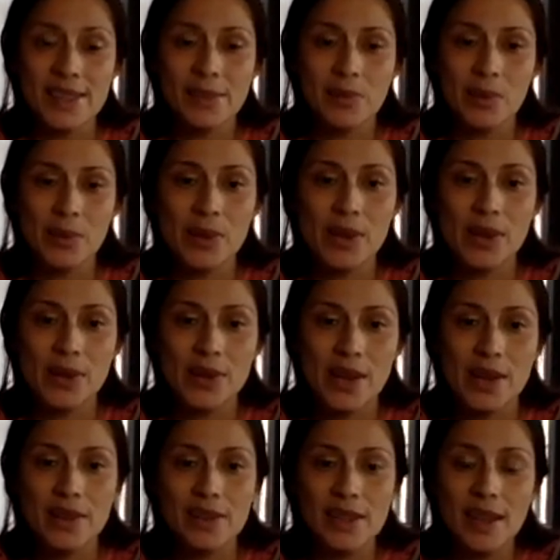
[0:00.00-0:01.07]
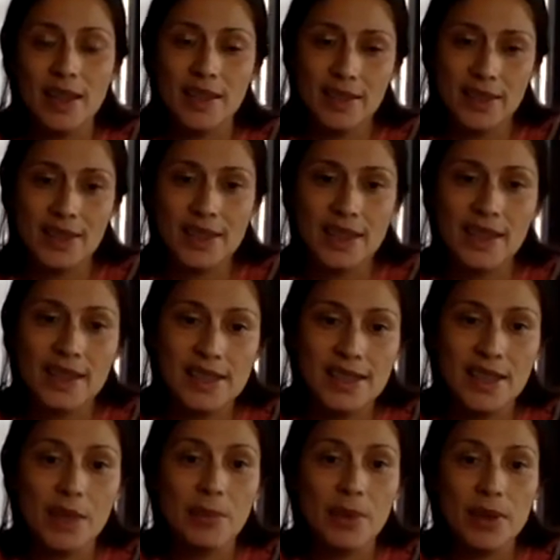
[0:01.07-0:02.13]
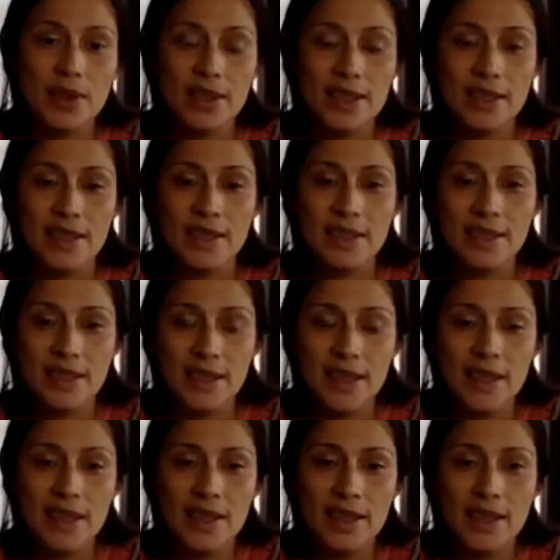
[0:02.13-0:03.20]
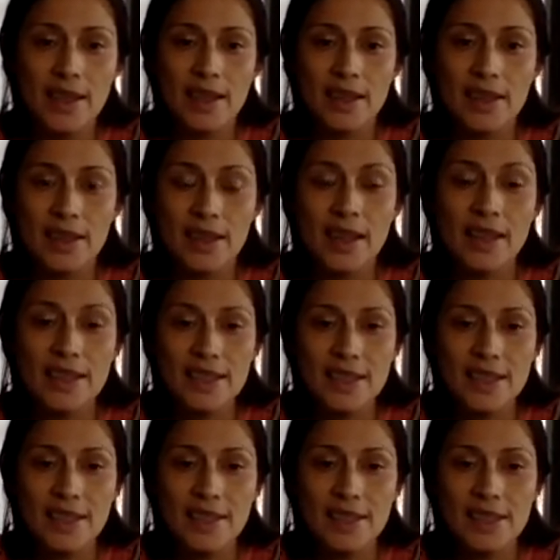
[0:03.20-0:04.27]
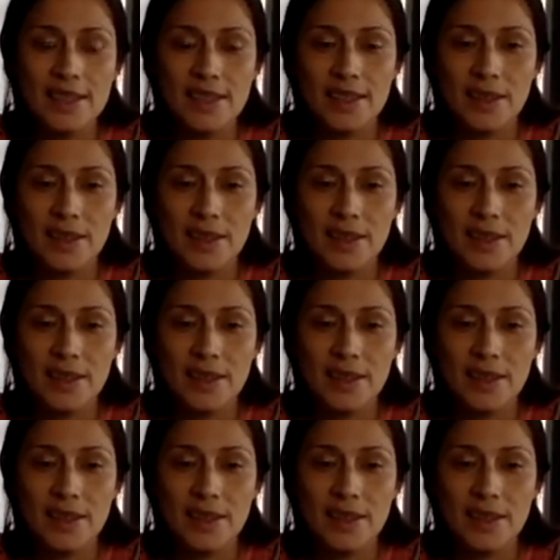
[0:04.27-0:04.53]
what we know now today as the American continents,